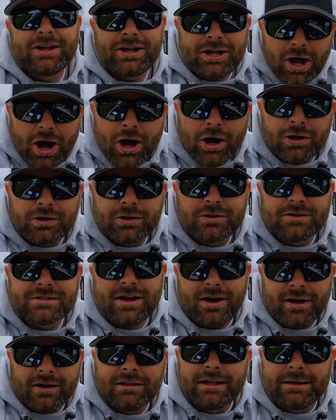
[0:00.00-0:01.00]
colors
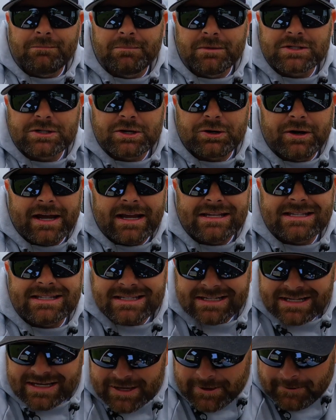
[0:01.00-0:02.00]
on lipless
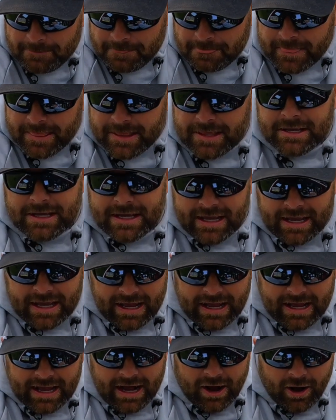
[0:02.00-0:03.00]
cranks.
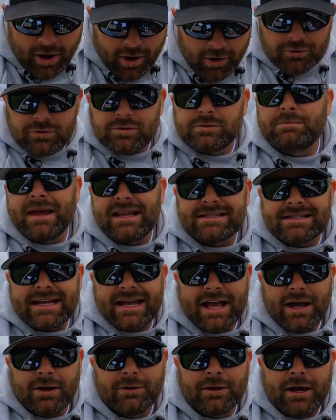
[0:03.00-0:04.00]
All those baits I
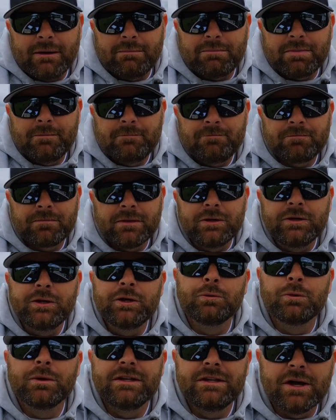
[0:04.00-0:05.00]
held up,
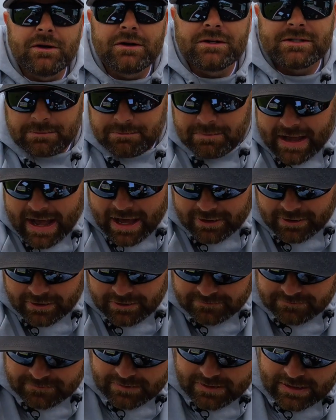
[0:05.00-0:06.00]
you would notice a
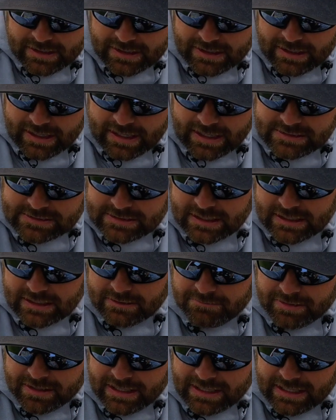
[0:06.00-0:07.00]
pattern. It's gonna
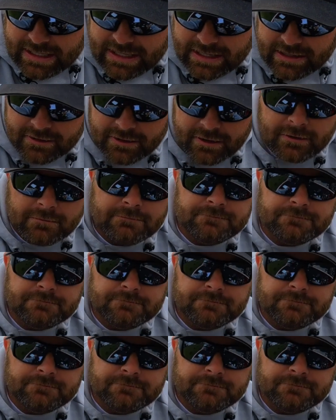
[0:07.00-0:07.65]
be either